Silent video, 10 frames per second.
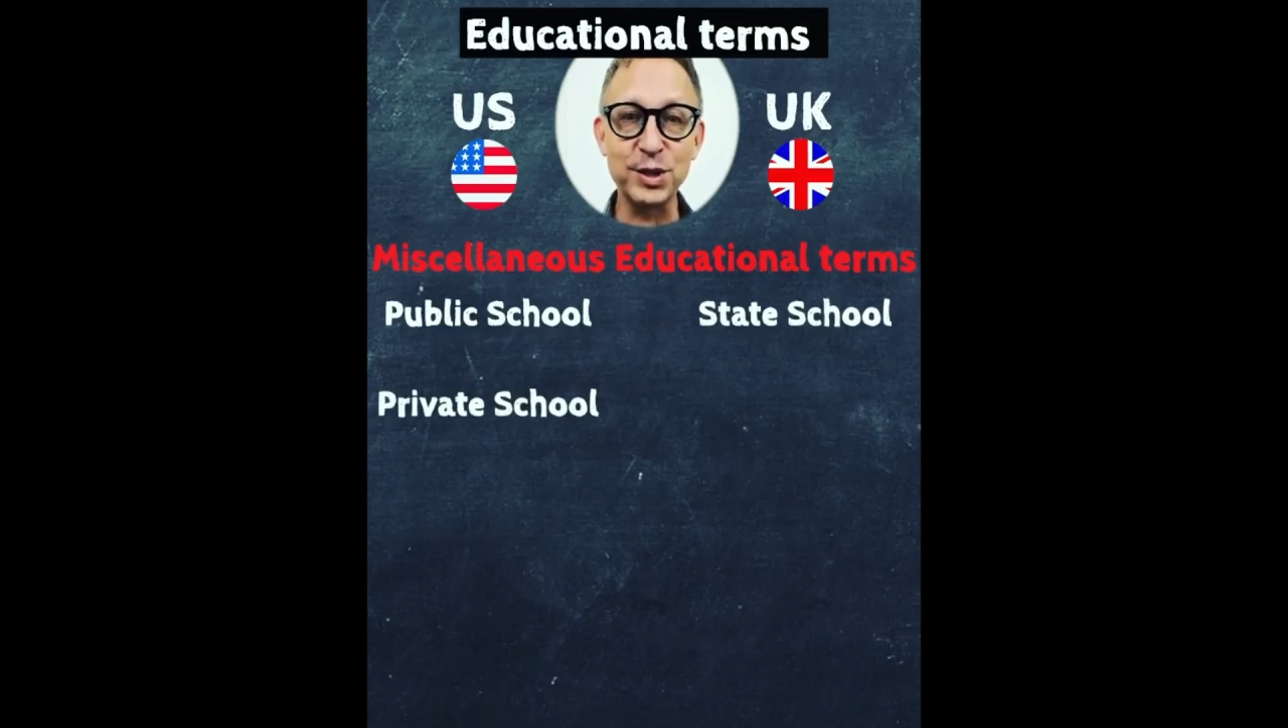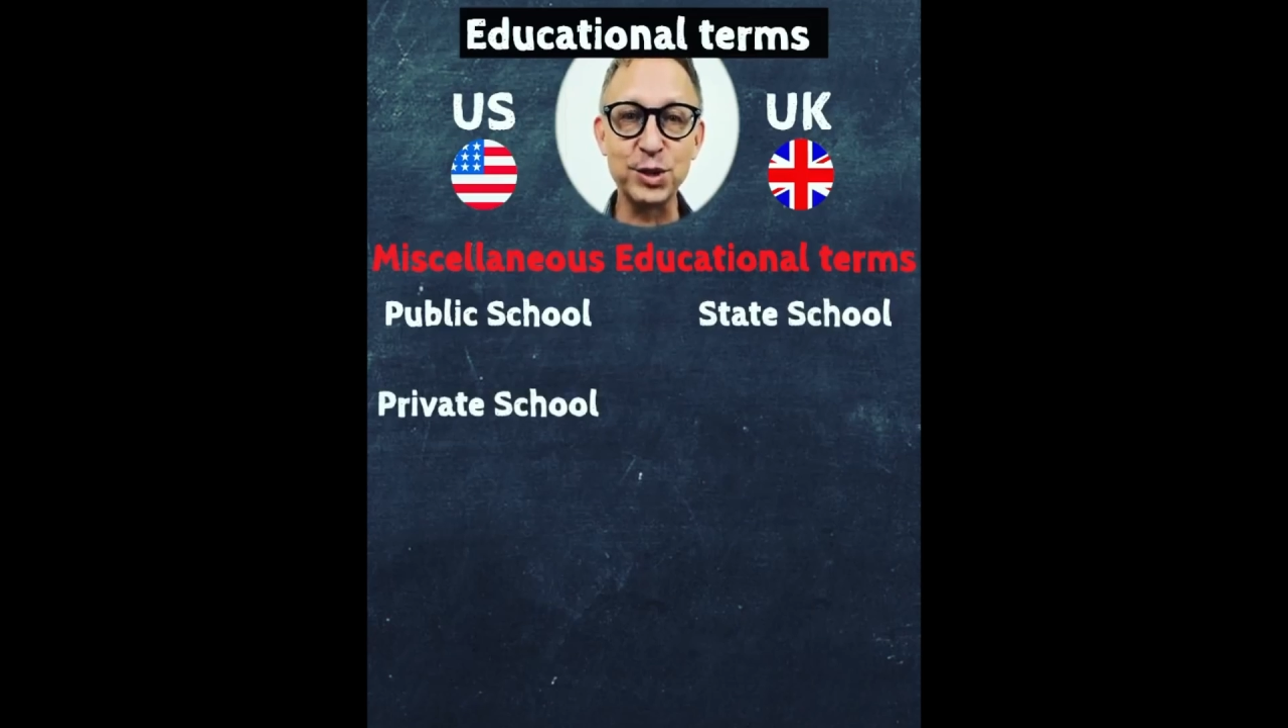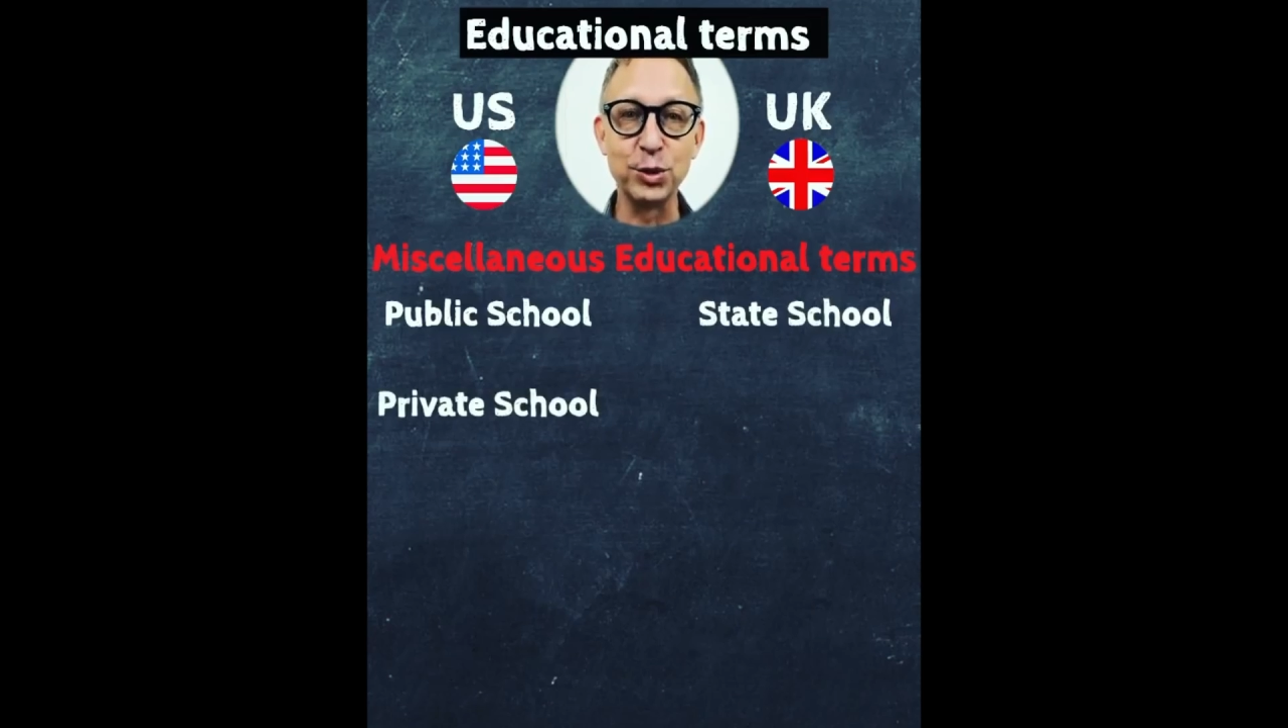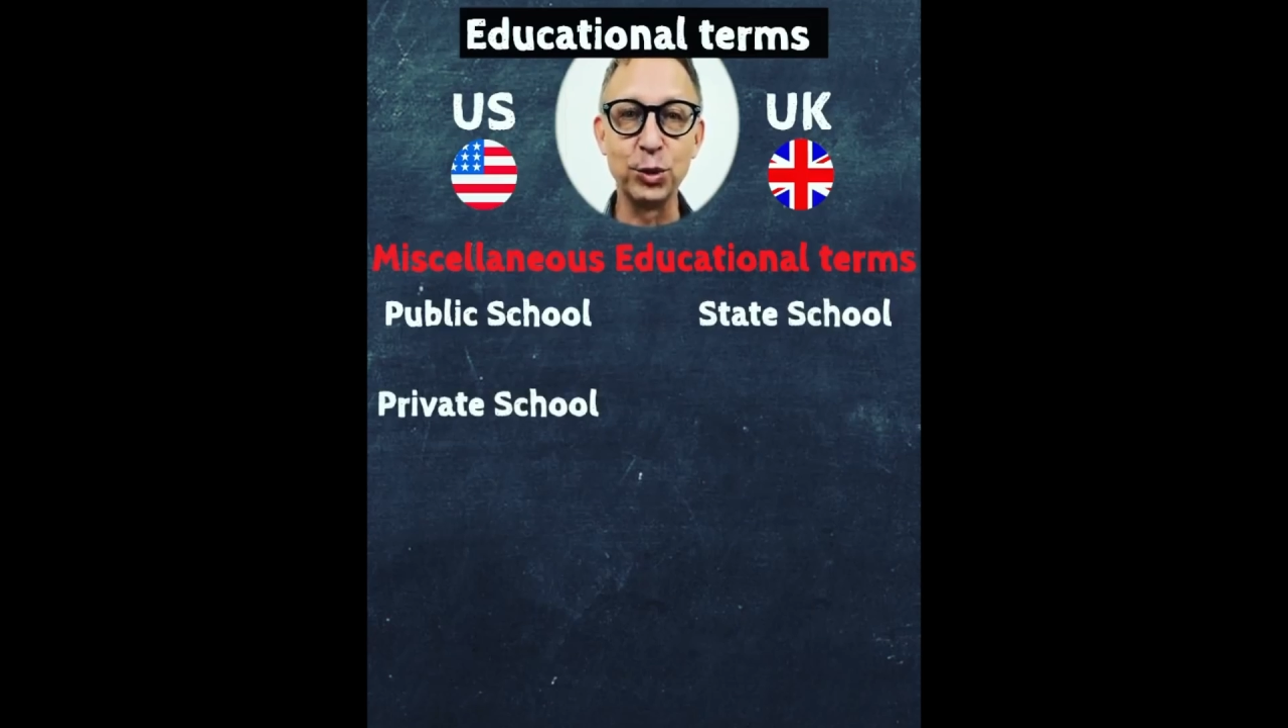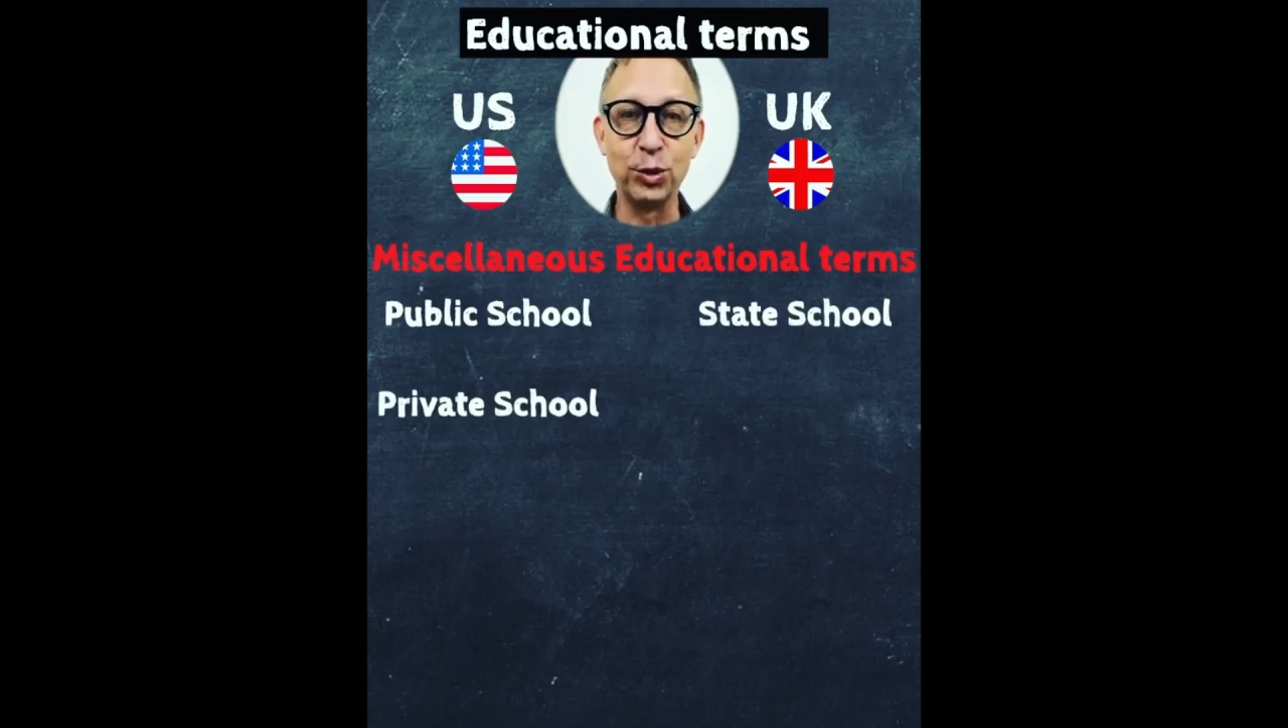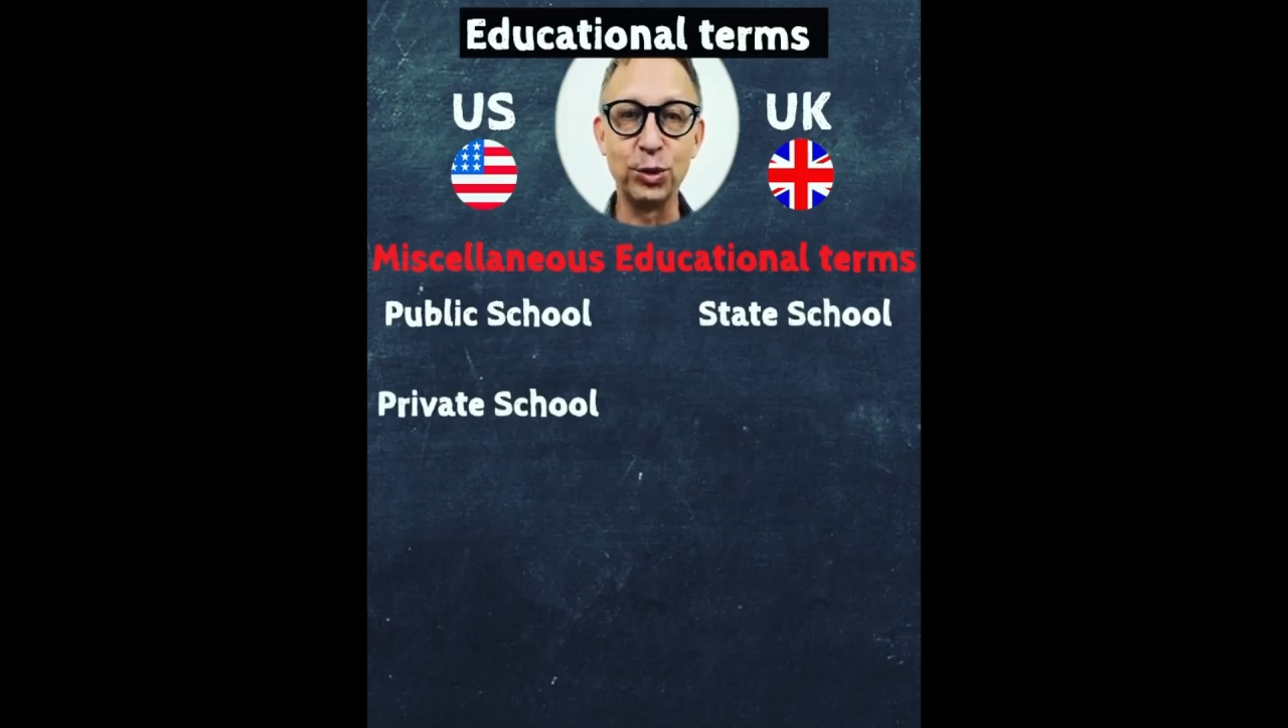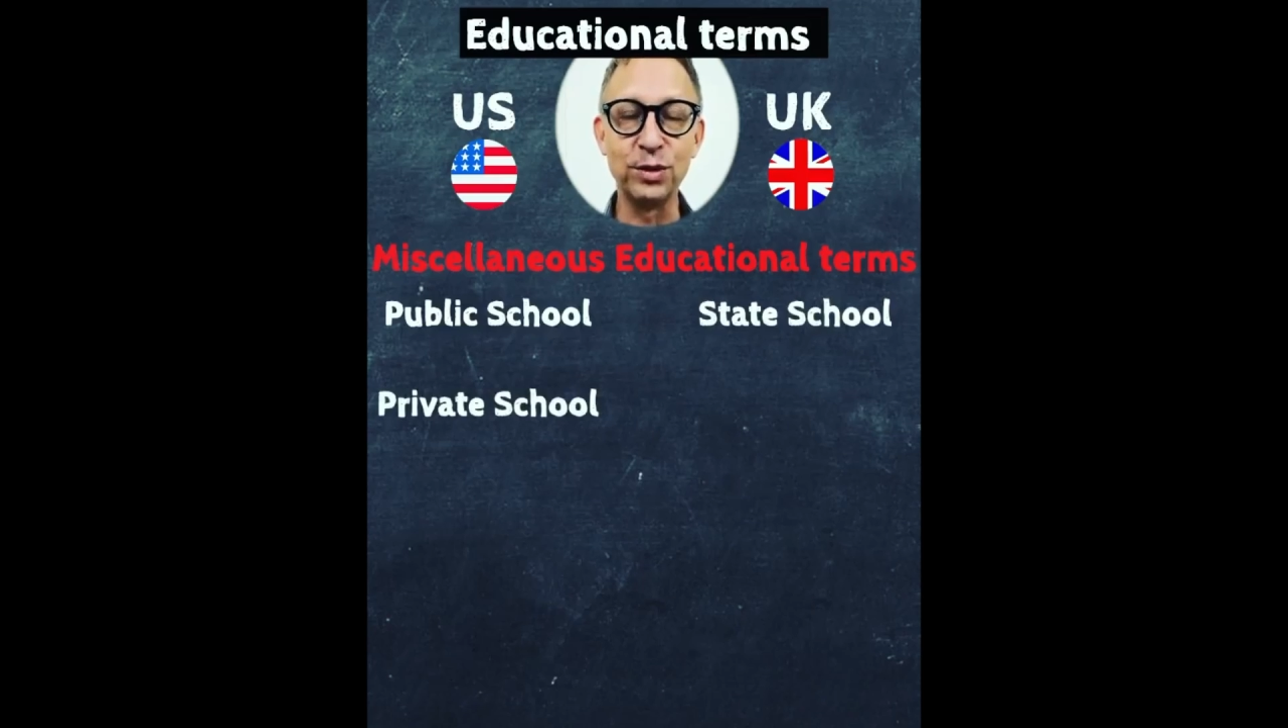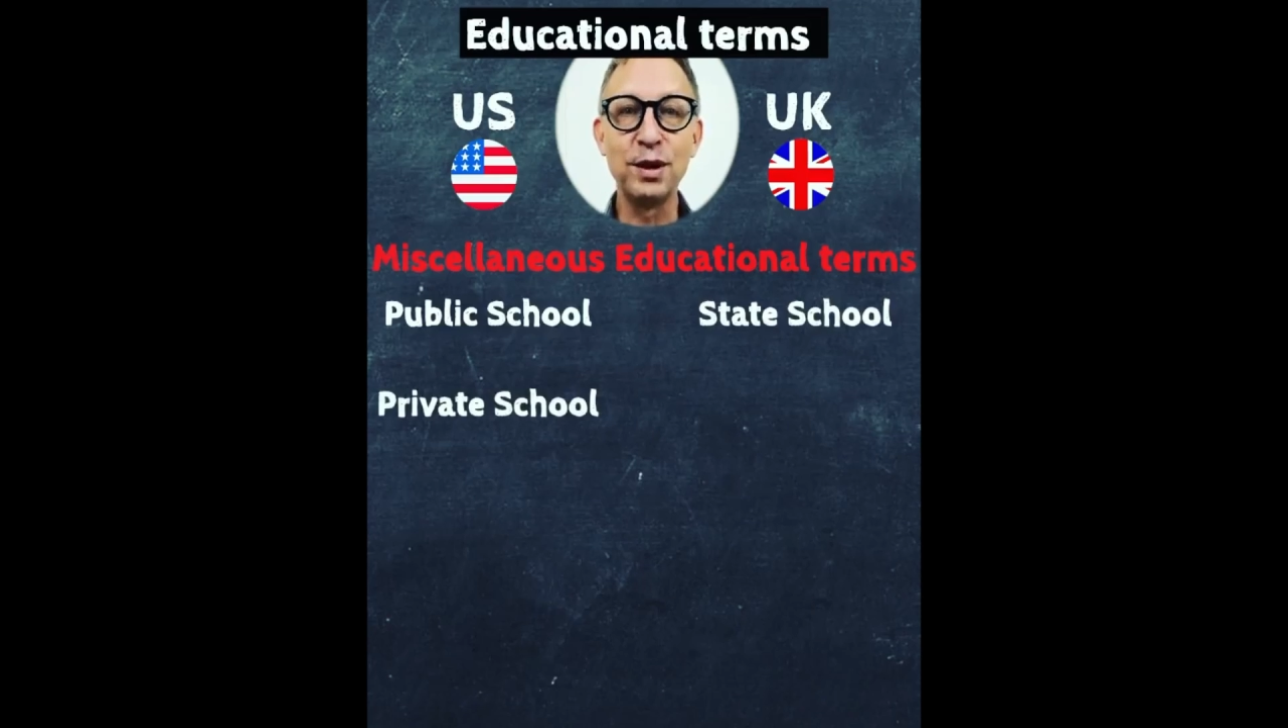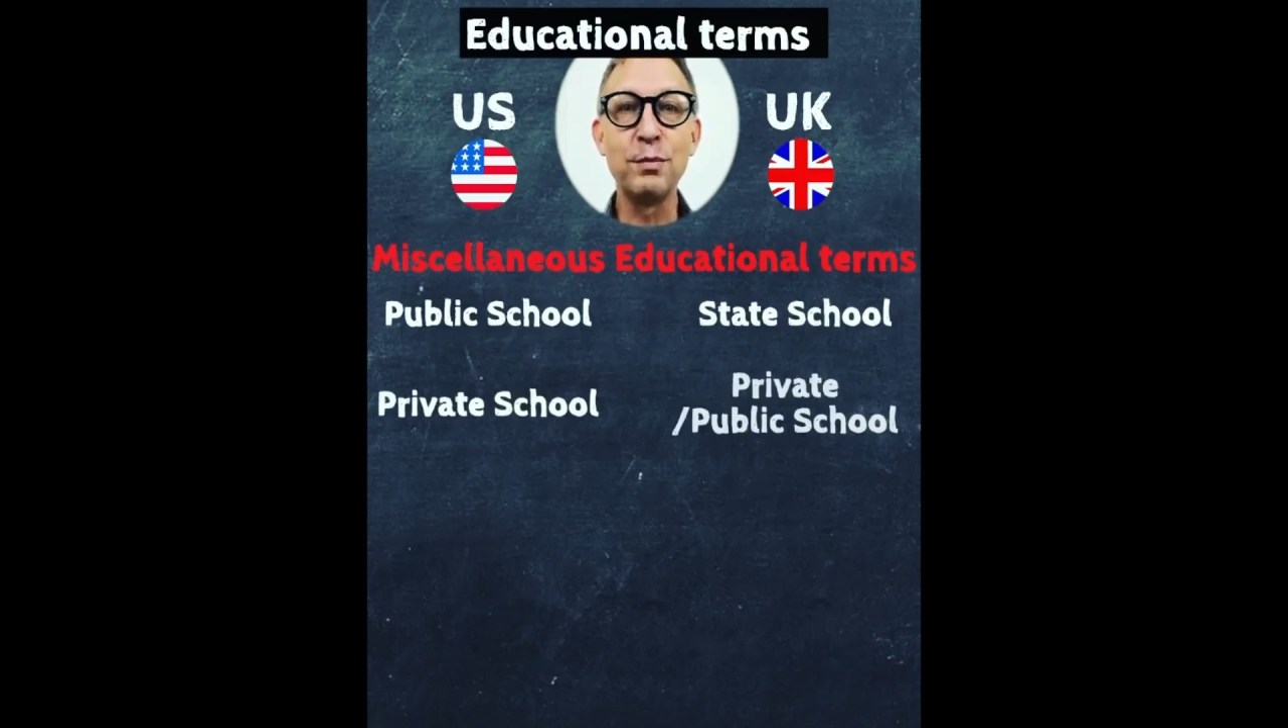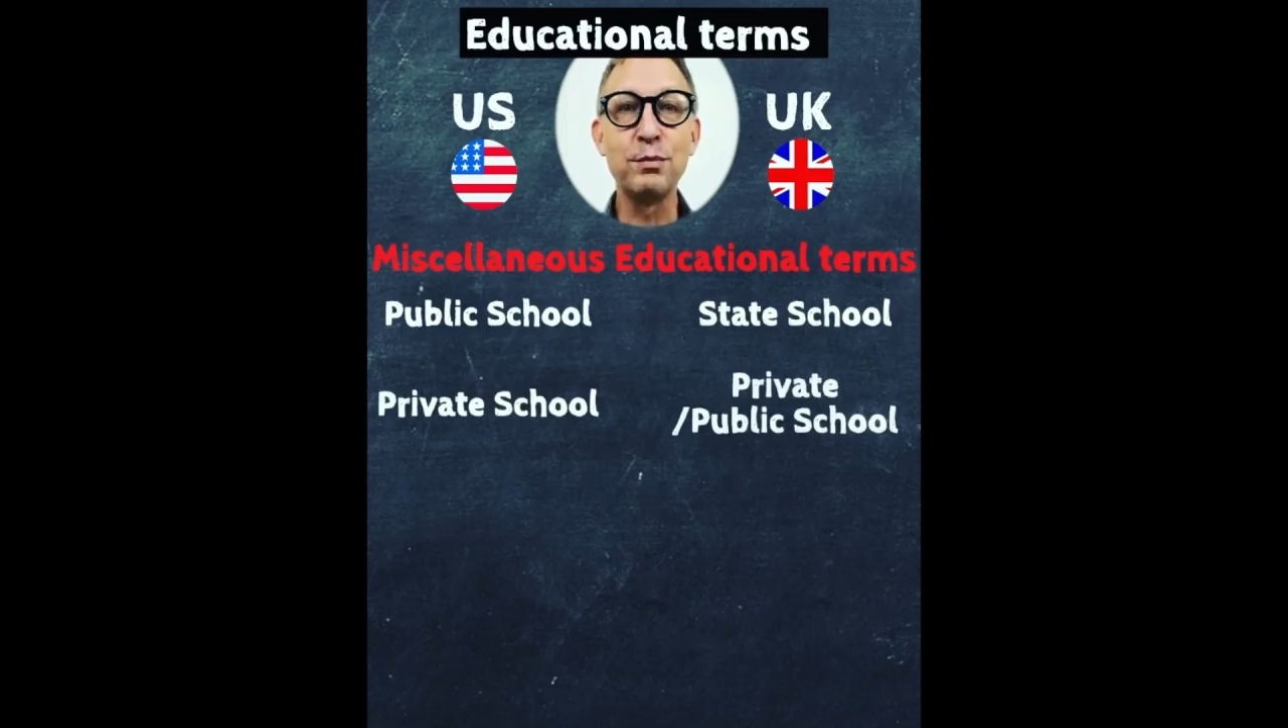
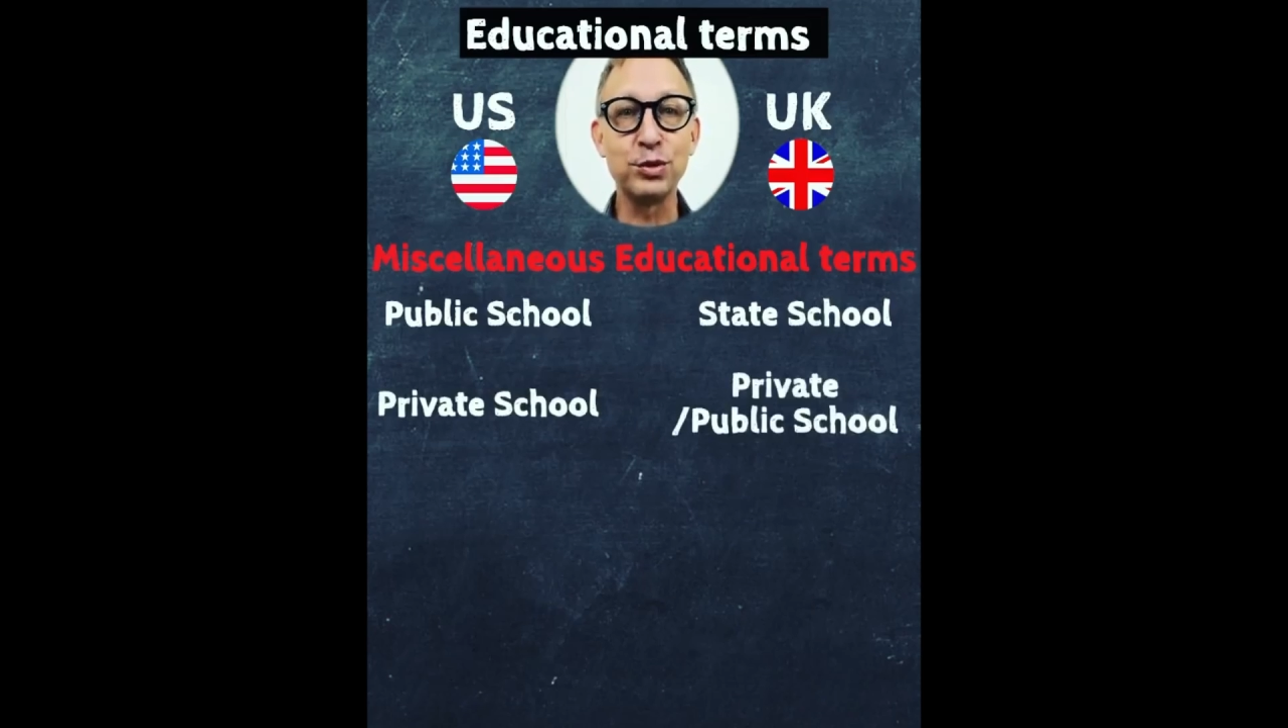school,